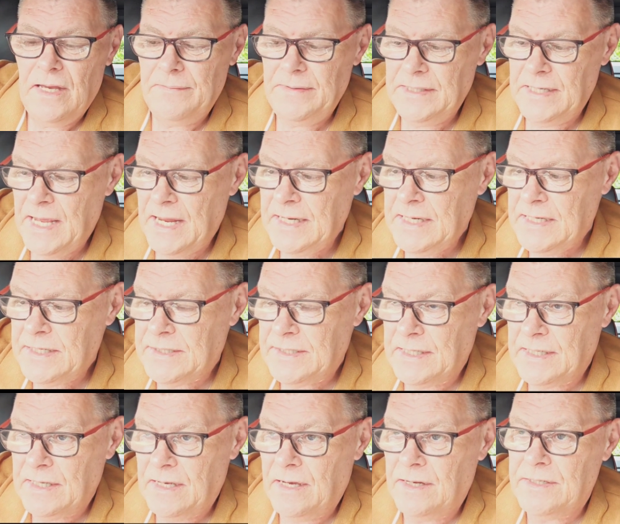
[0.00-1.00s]
I mean,
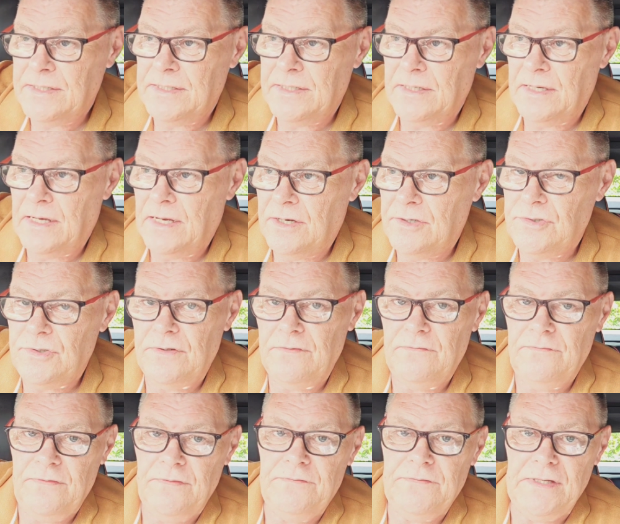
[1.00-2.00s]
anything under
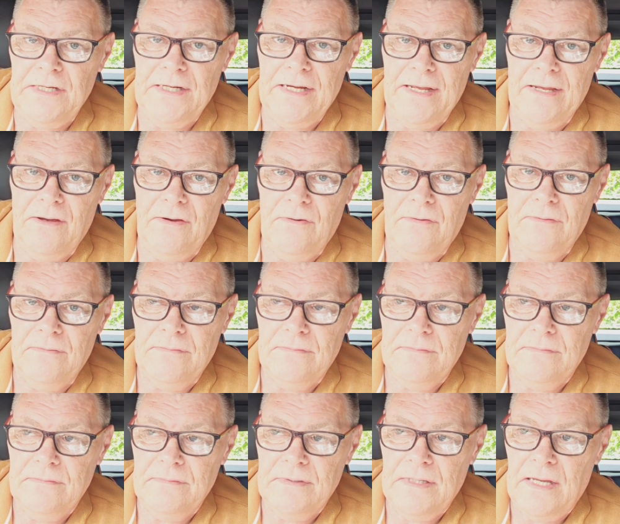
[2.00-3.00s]
150 now,
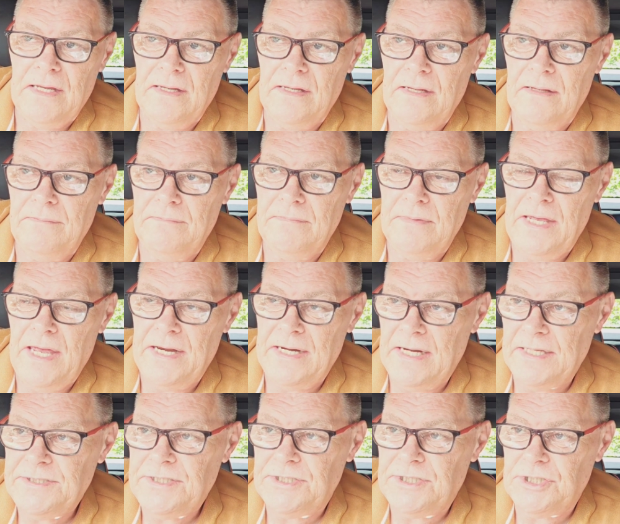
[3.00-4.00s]

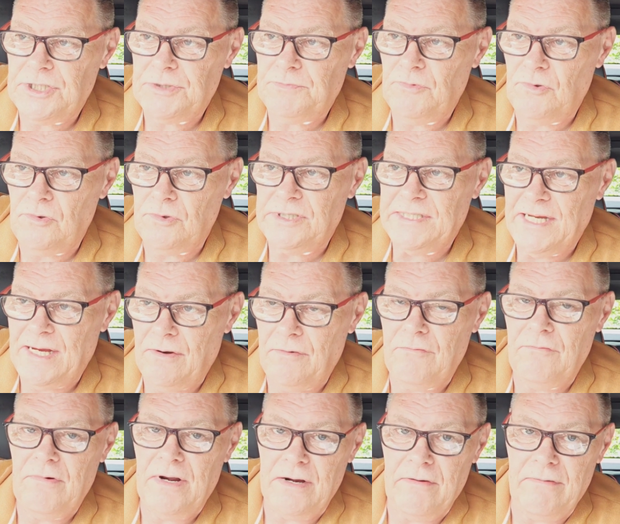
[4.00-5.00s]
unless it's a small
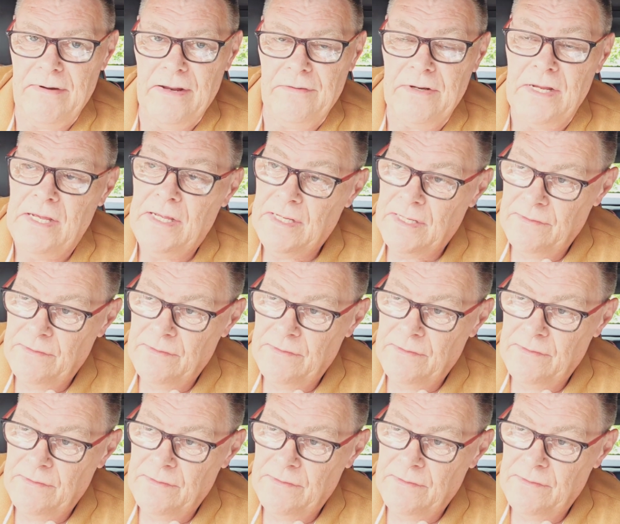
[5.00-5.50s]
town runaround.